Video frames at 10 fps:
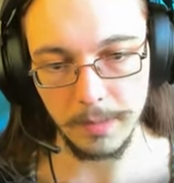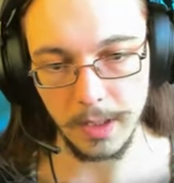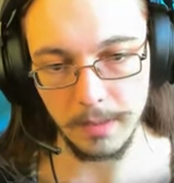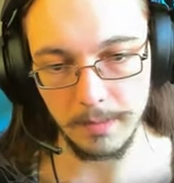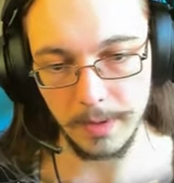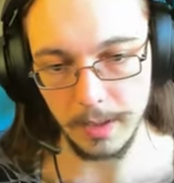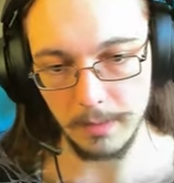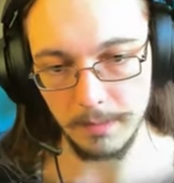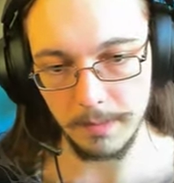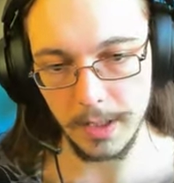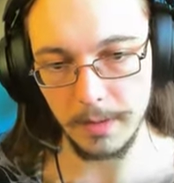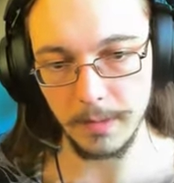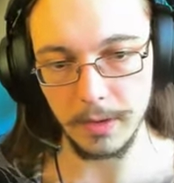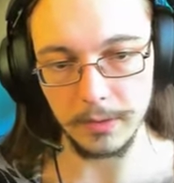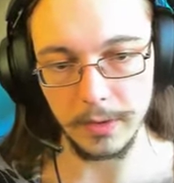Bam, bam, bam.
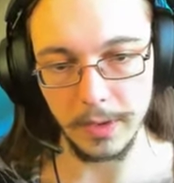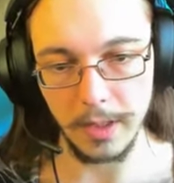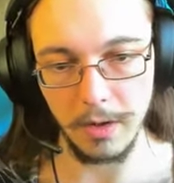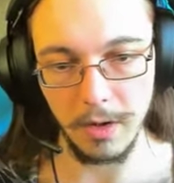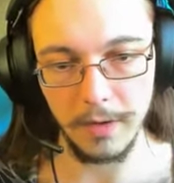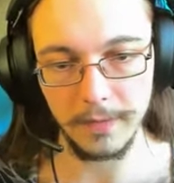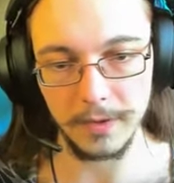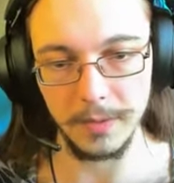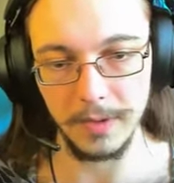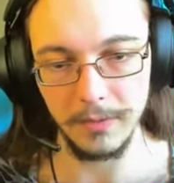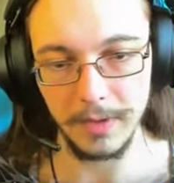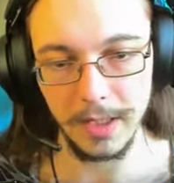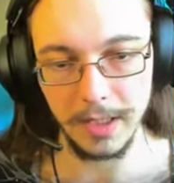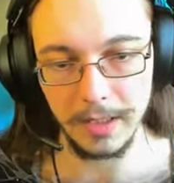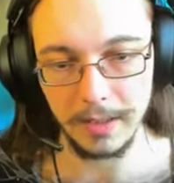Close all that off because we don't
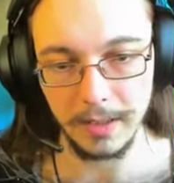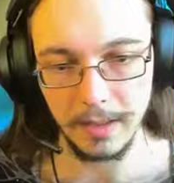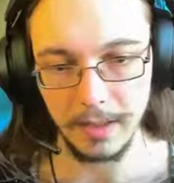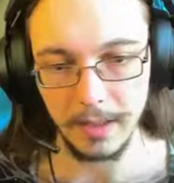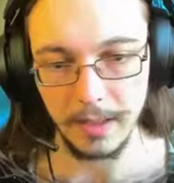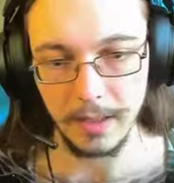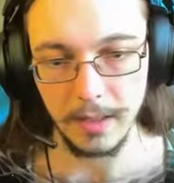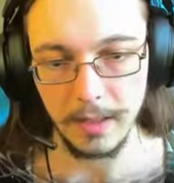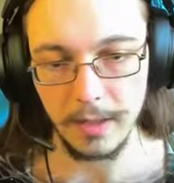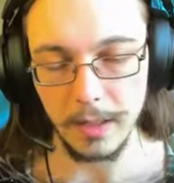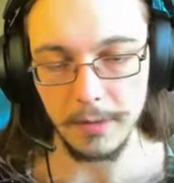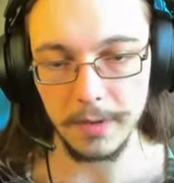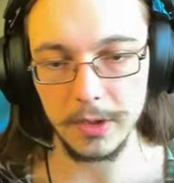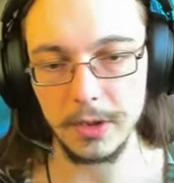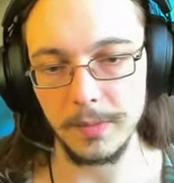need it. I
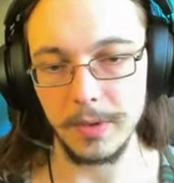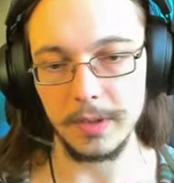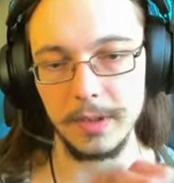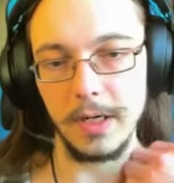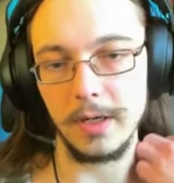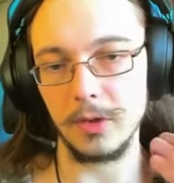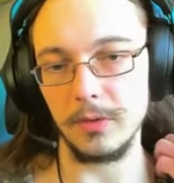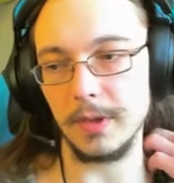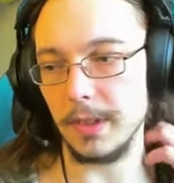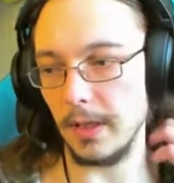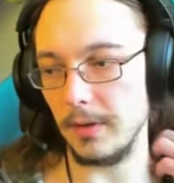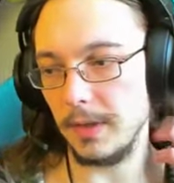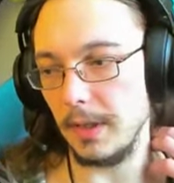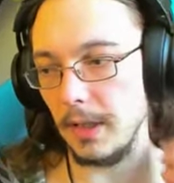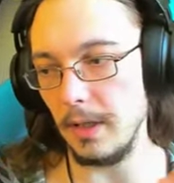really should put actual
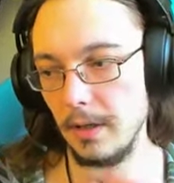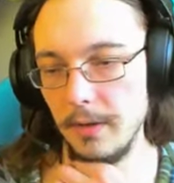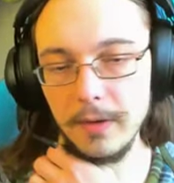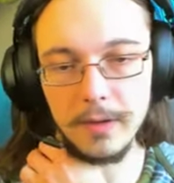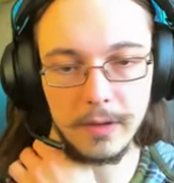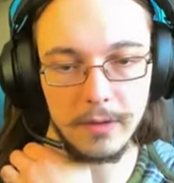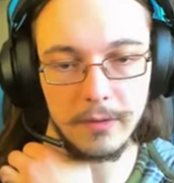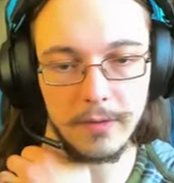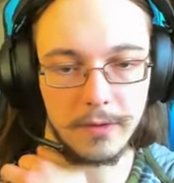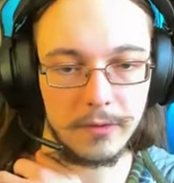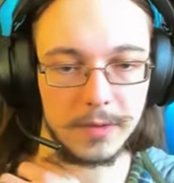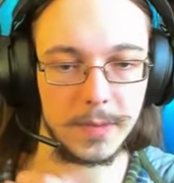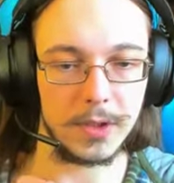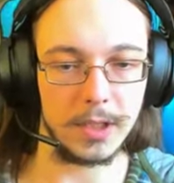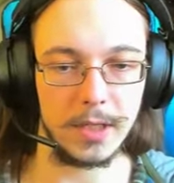stairs in here. I know Croco was
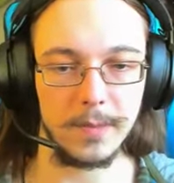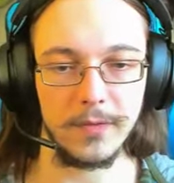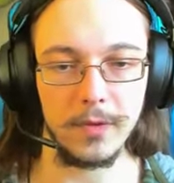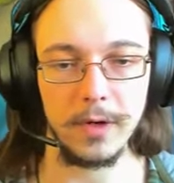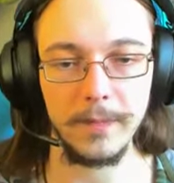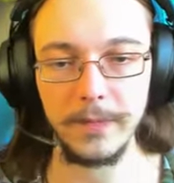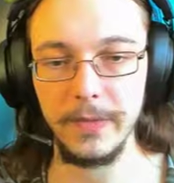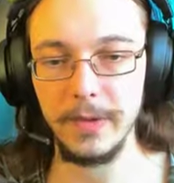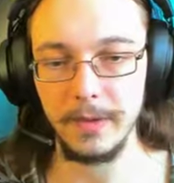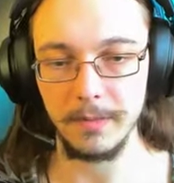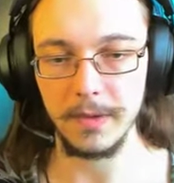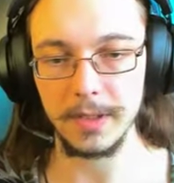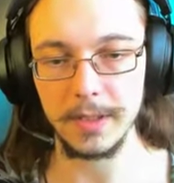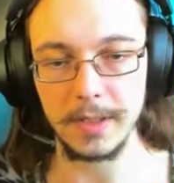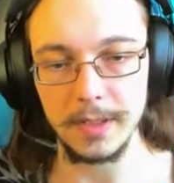mentioning that before.
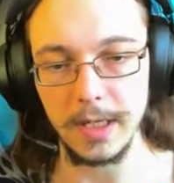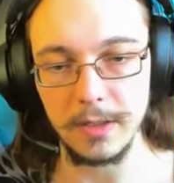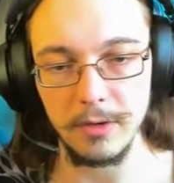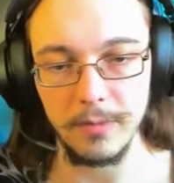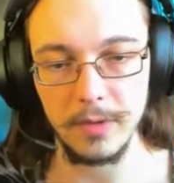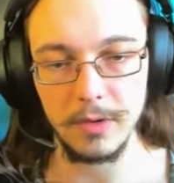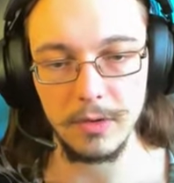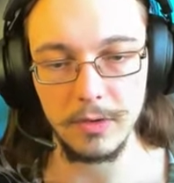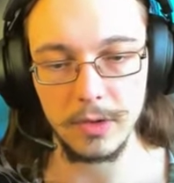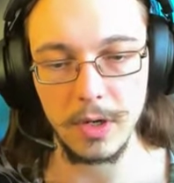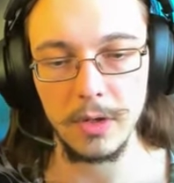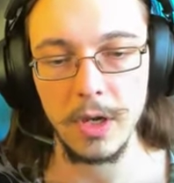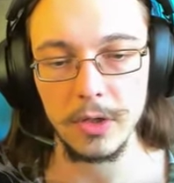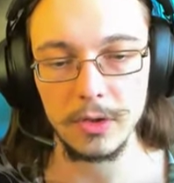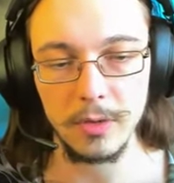That's just gonna take too, too
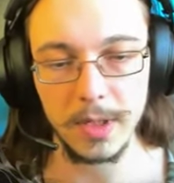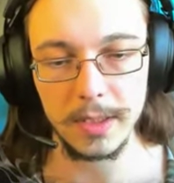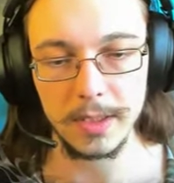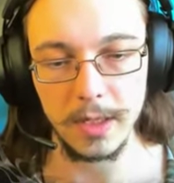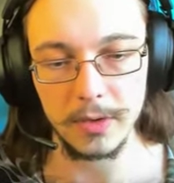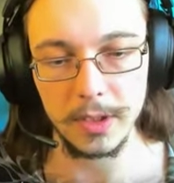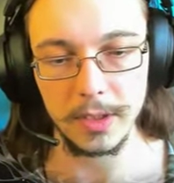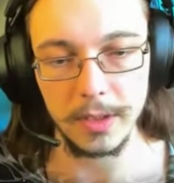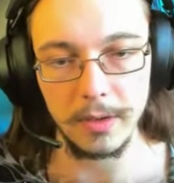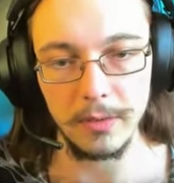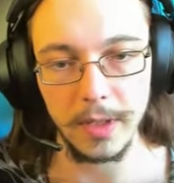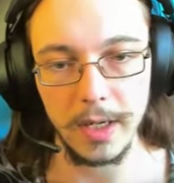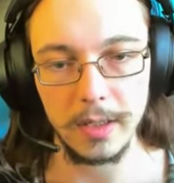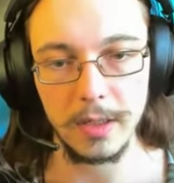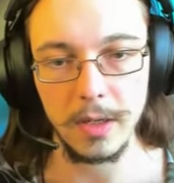so many stairs just to do
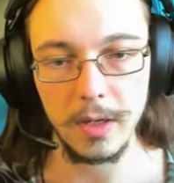that.